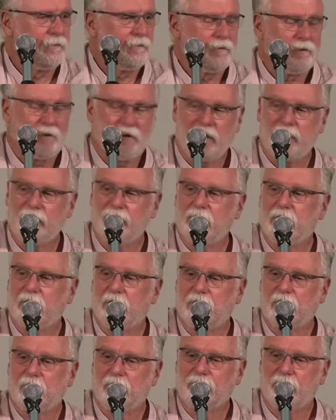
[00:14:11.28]
And every year
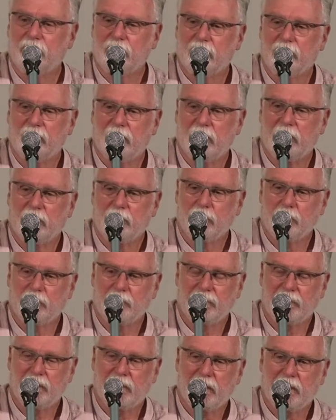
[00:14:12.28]
I'd go through the town where my
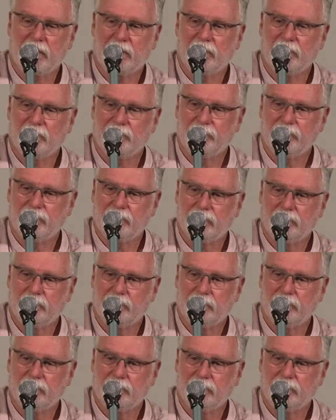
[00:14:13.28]
dad lived.